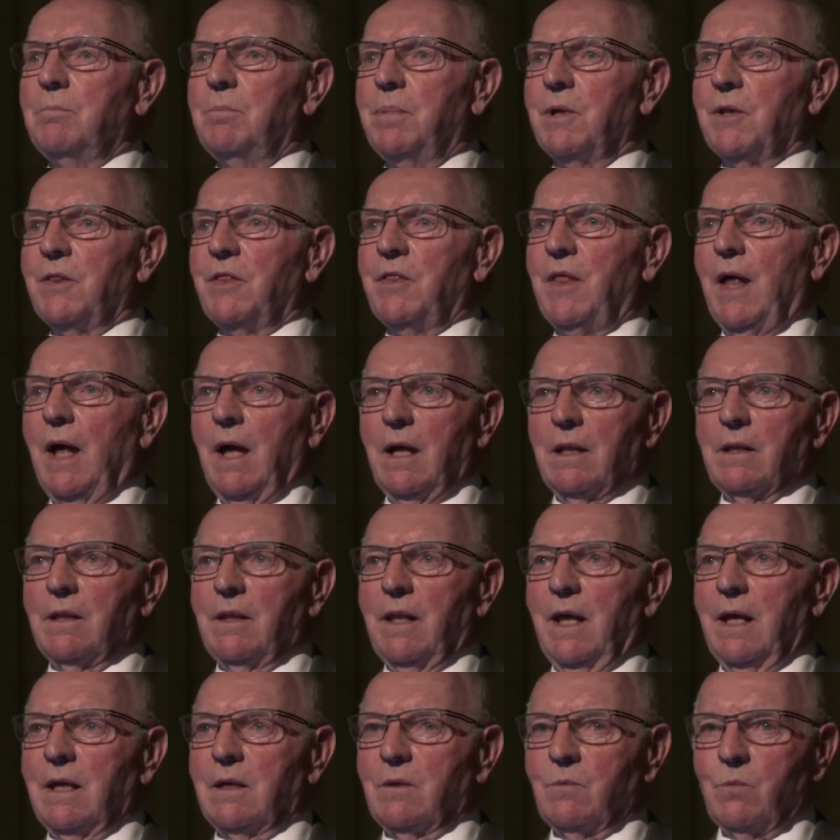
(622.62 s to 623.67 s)
But that
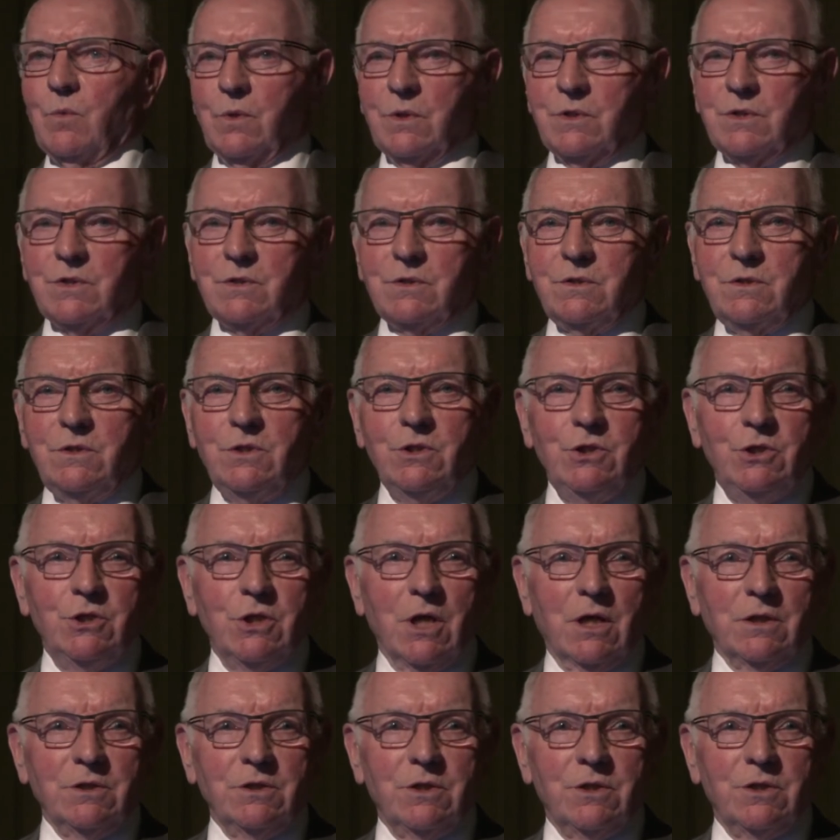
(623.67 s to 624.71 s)
then was
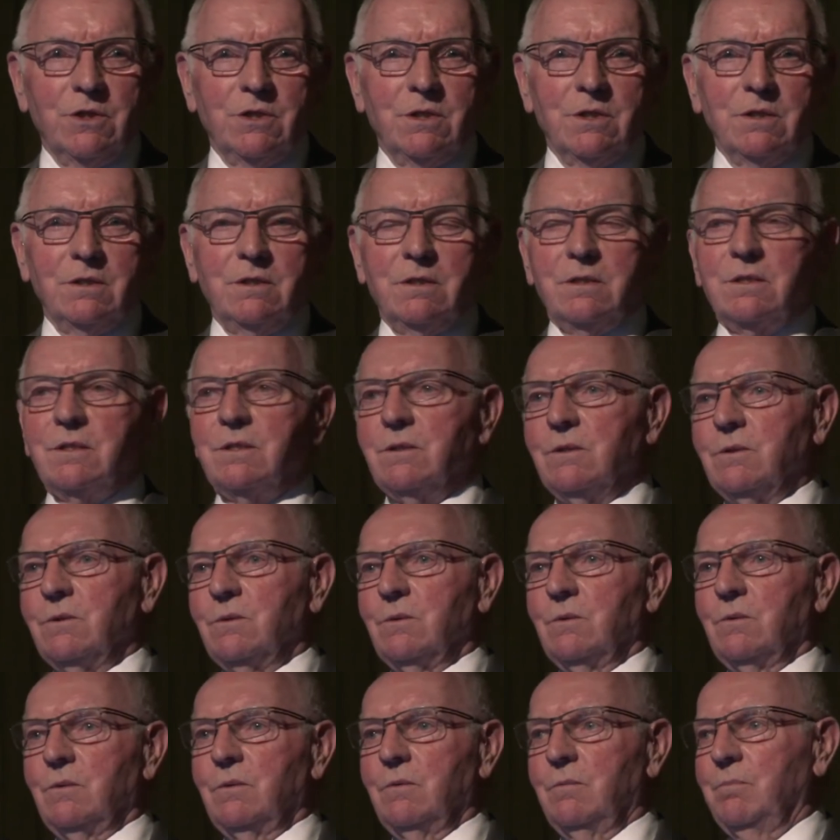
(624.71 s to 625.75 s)
judged
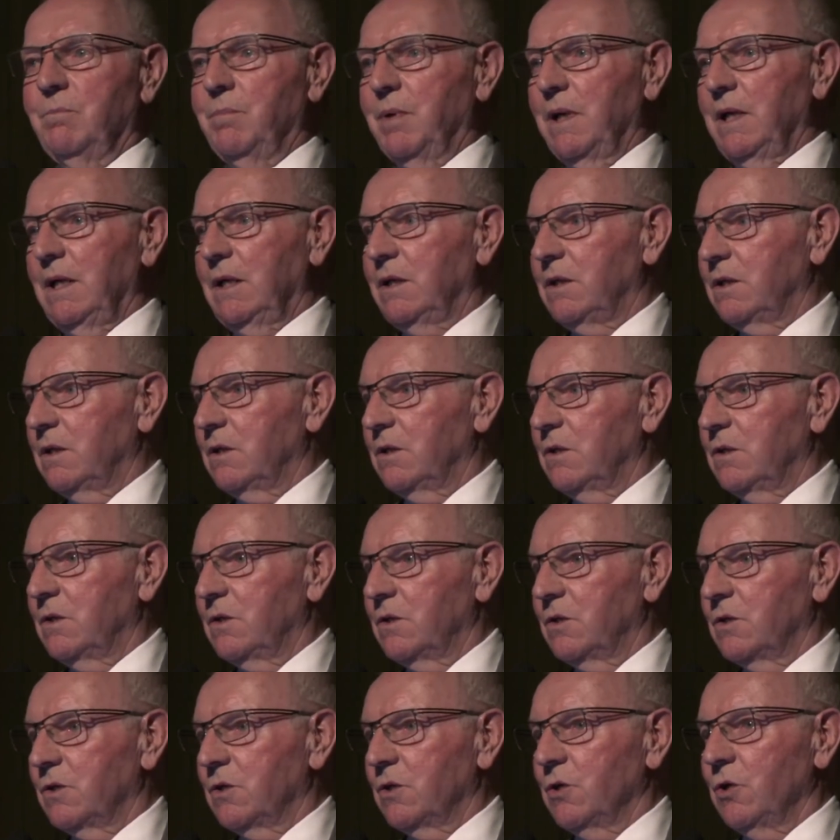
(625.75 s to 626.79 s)
to be
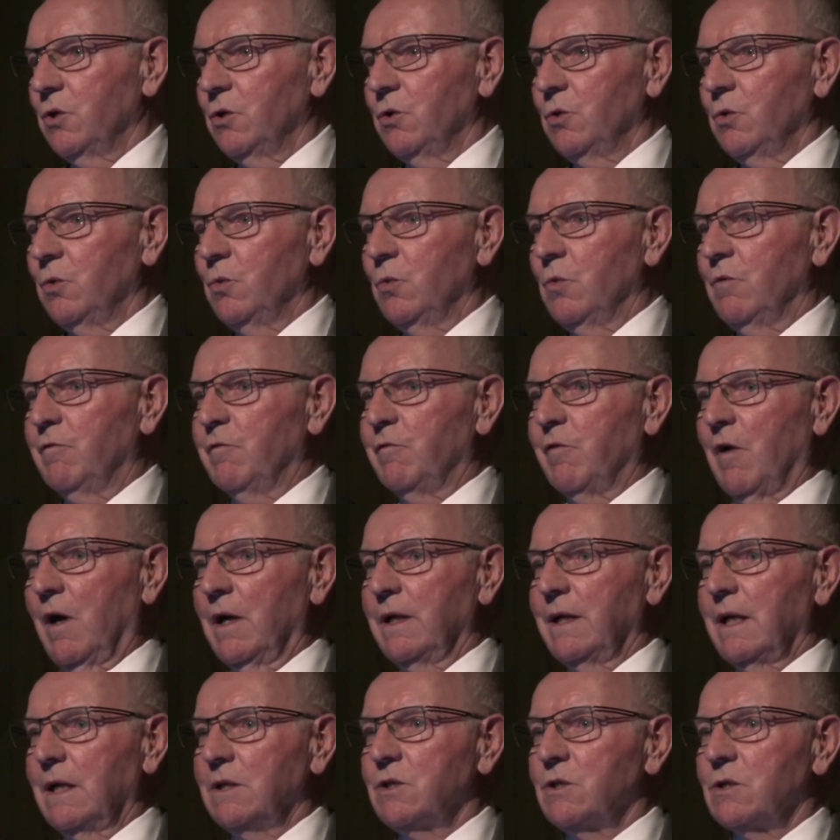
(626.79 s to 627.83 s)
too
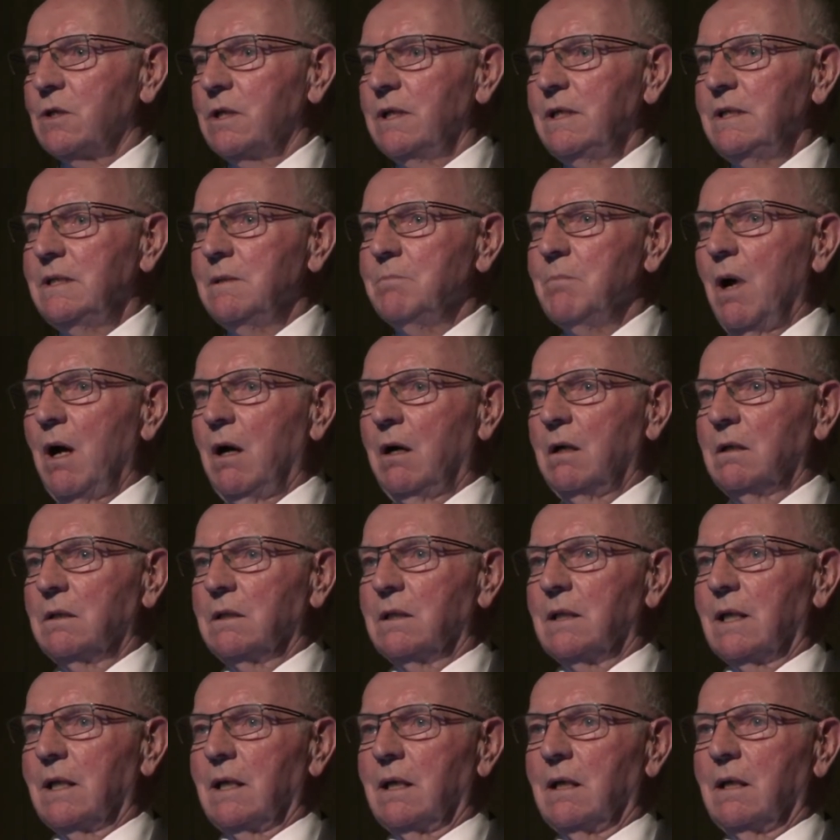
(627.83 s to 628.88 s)
financially
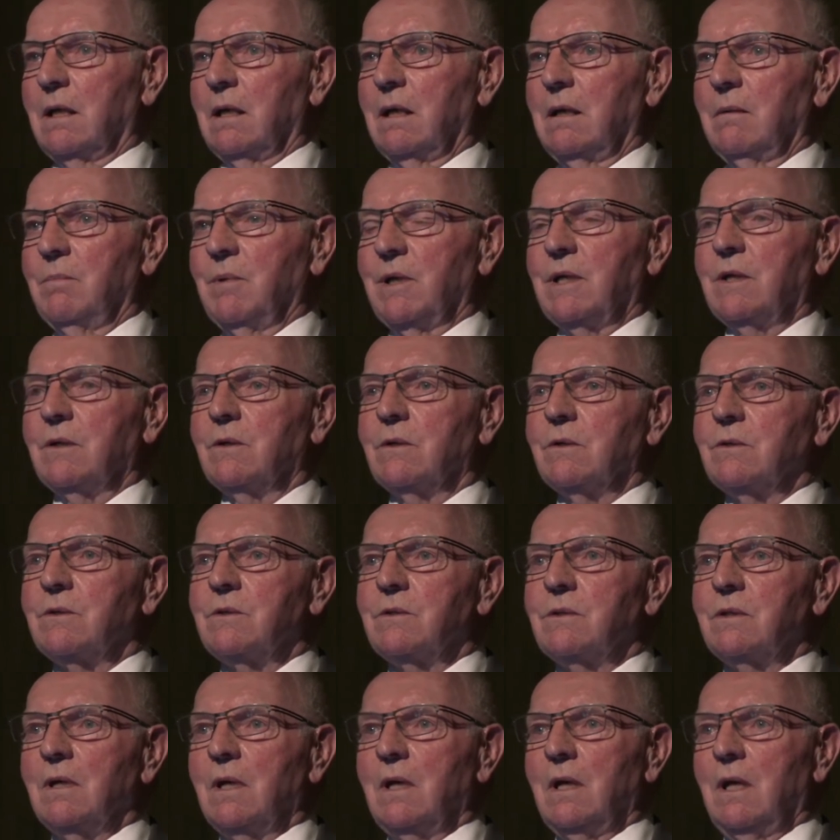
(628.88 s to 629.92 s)
demanding, because
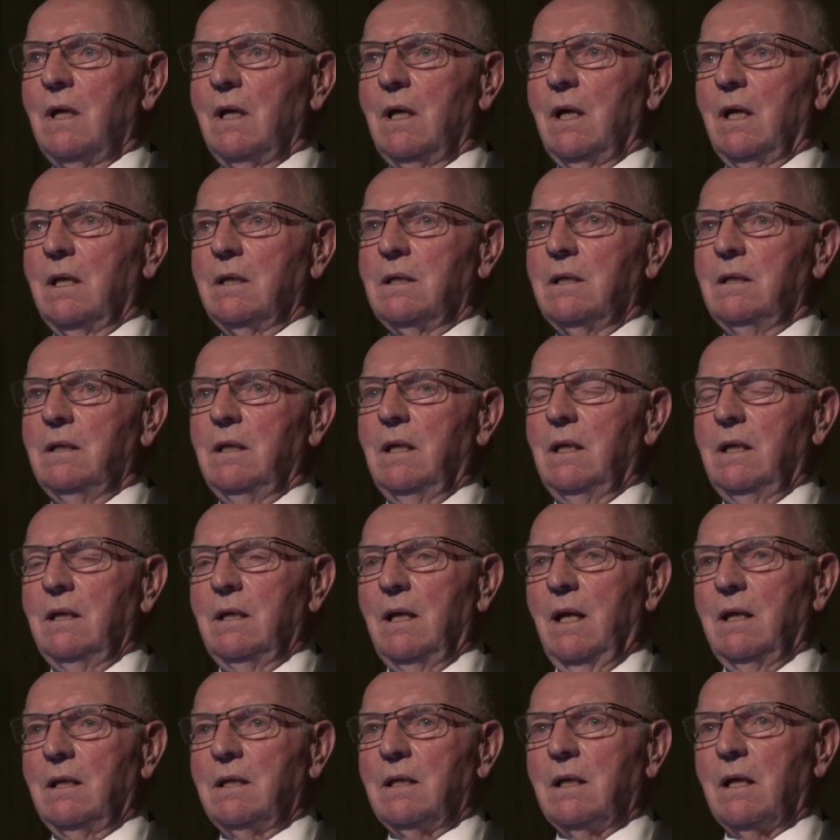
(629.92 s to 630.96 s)

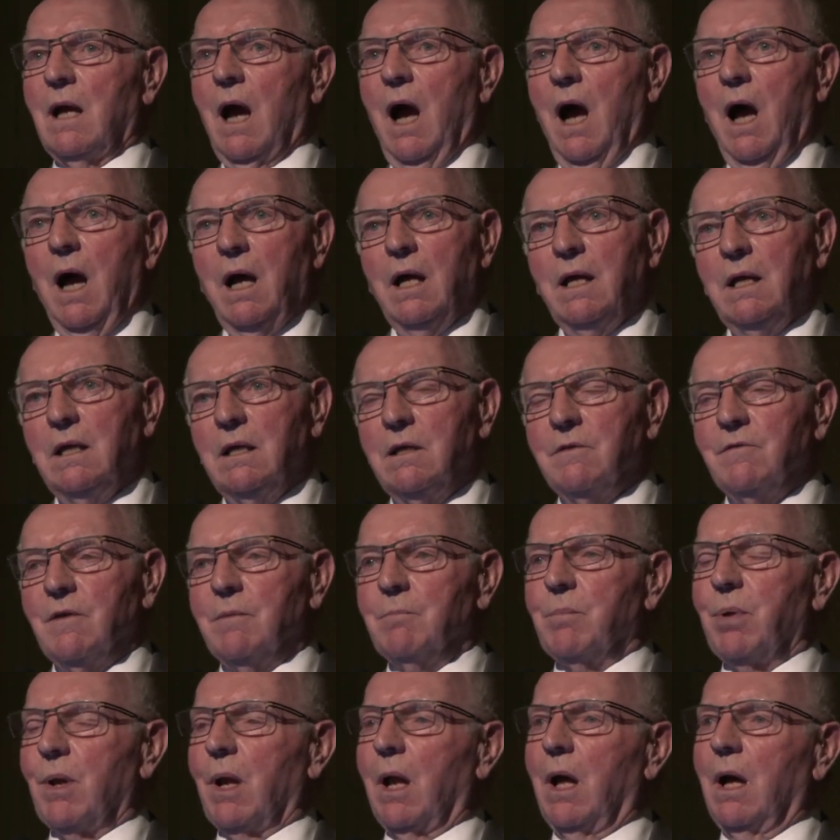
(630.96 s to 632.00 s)
it kind of
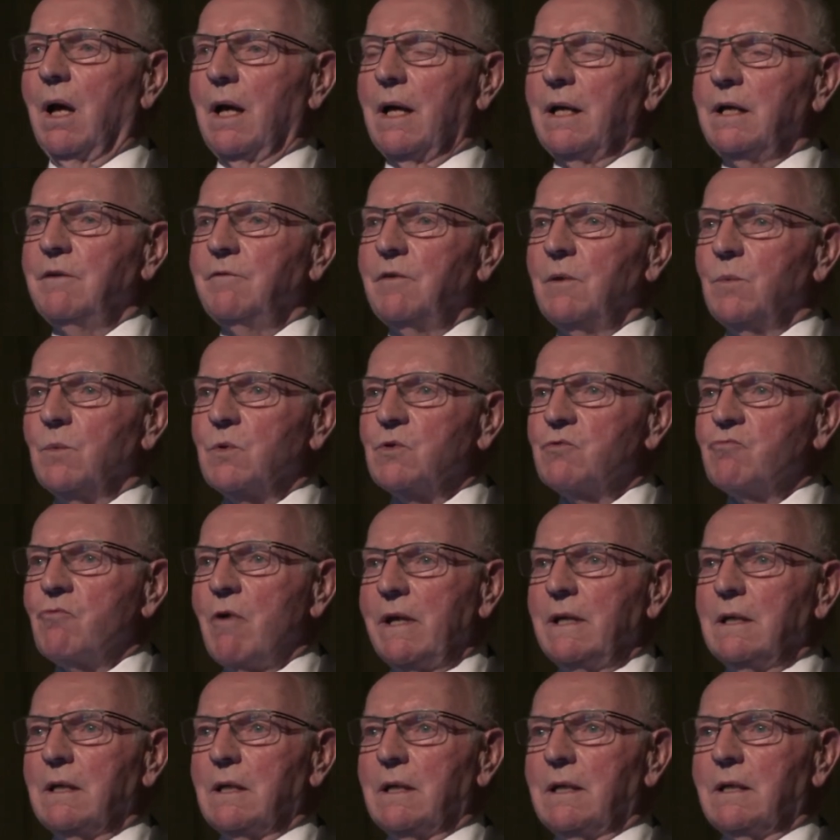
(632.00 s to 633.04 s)
implied if it was
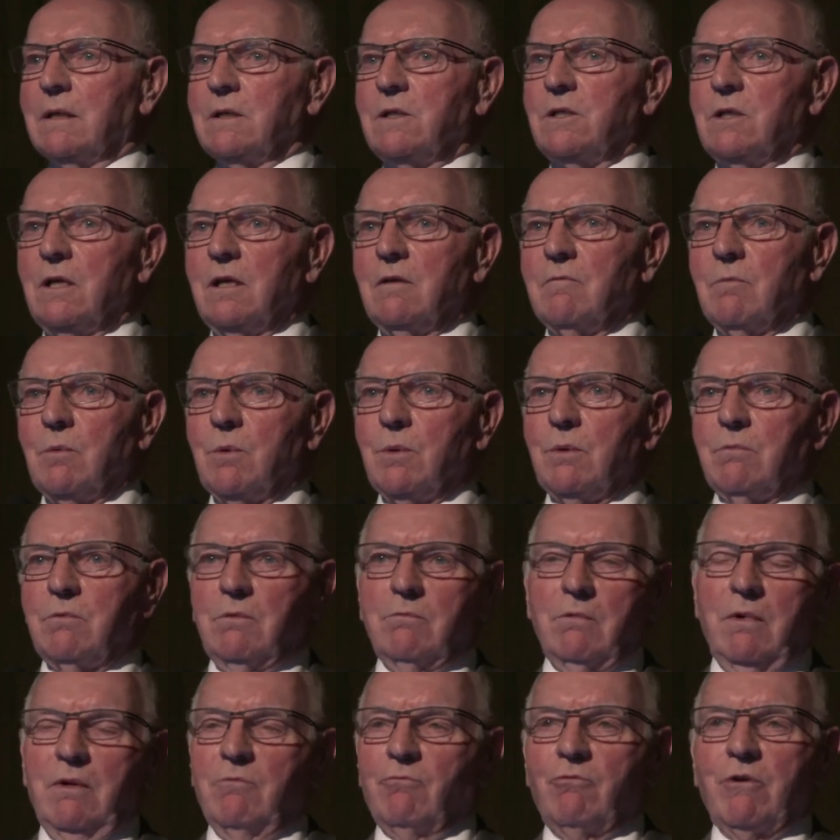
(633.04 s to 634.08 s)
readily achievable,
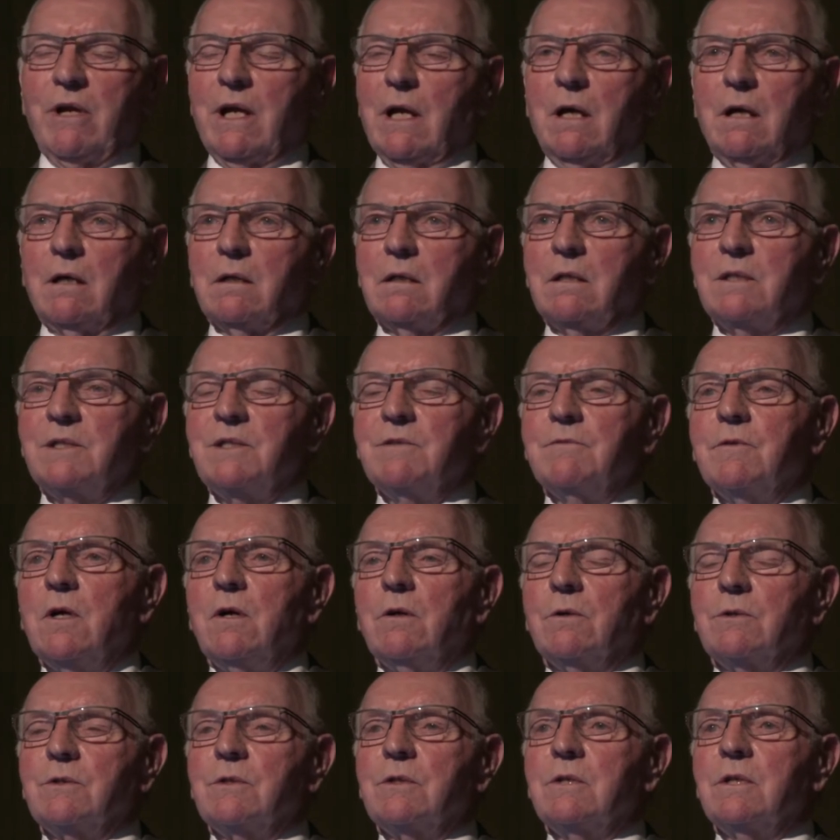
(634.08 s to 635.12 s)
regardless of
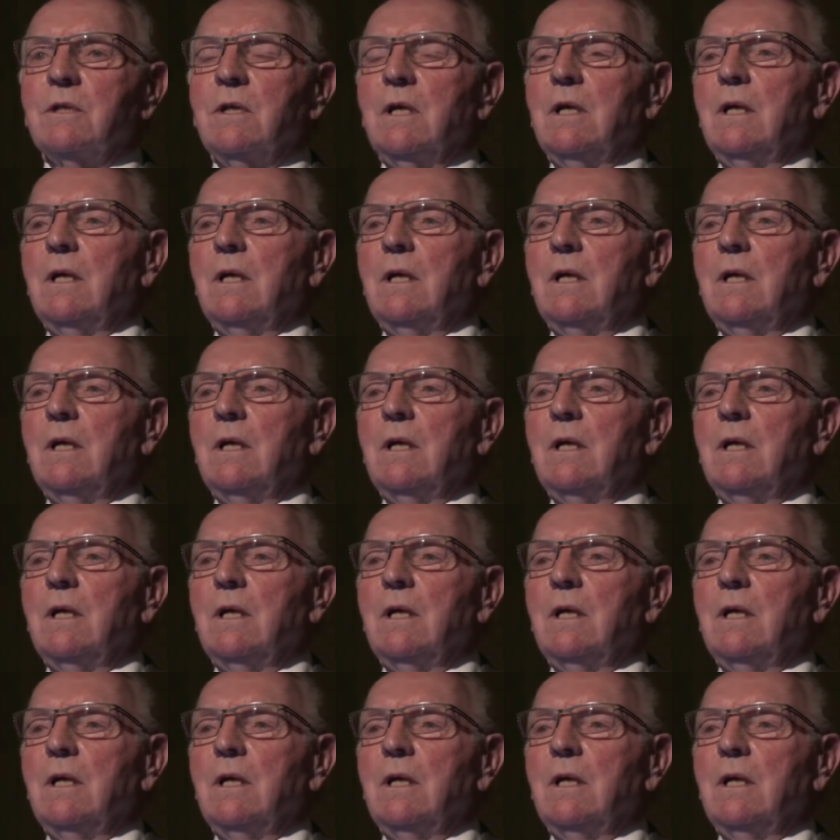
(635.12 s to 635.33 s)
cost.